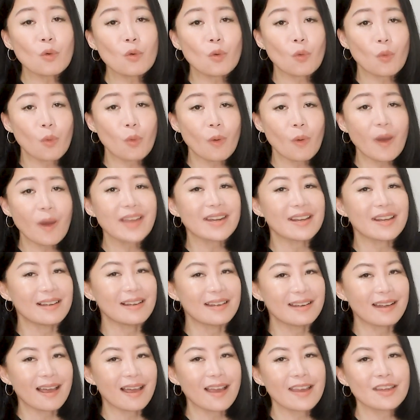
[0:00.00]
quite
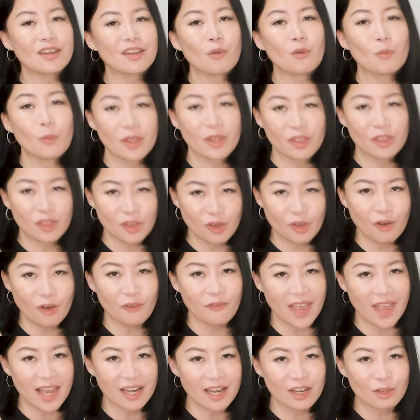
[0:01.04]
align with your
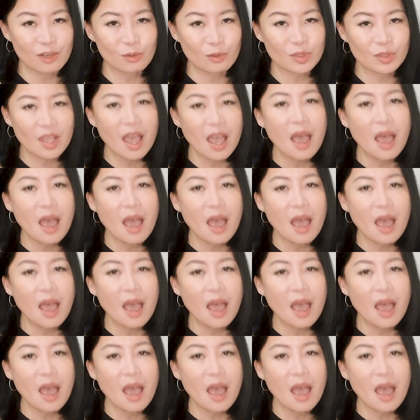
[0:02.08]
values,